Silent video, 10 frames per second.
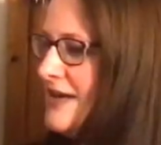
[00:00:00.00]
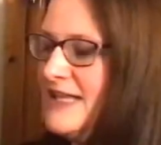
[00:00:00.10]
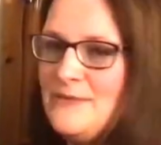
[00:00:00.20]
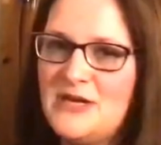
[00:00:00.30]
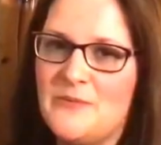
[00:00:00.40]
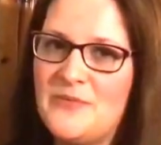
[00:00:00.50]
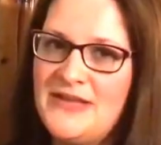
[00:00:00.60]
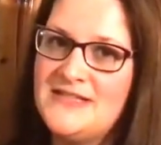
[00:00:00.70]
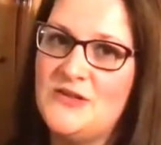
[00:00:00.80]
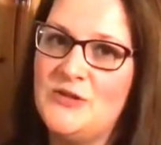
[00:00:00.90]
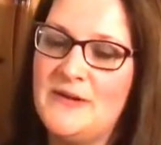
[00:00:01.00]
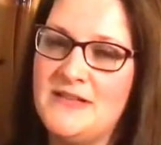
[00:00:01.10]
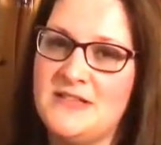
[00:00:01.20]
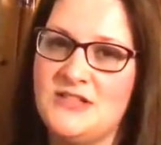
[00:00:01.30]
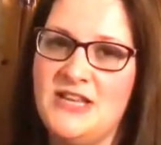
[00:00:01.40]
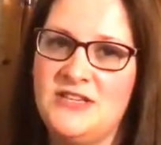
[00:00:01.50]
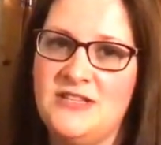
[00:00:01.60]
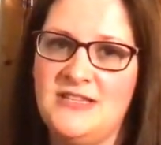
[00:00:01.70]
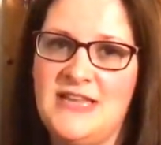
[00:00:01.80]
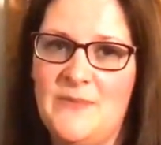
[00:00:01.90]
climbing up and pressing all the buttons and changing
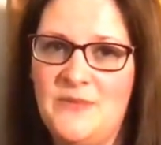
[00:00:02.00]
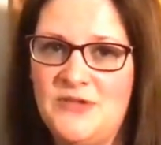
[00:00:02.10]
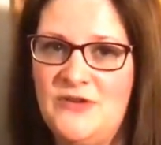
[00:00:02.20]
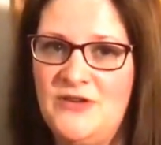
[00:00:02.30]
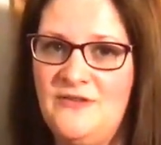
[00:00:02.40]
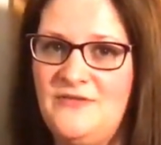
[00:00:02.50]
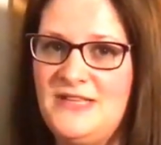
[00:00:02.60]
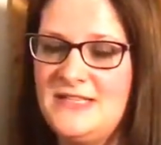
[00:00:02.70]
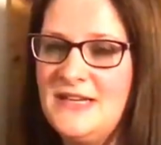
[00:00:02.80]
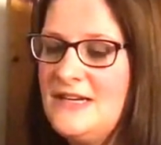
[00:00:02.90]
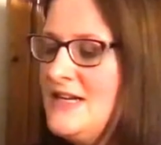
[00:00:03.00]
the temperature on your freezer.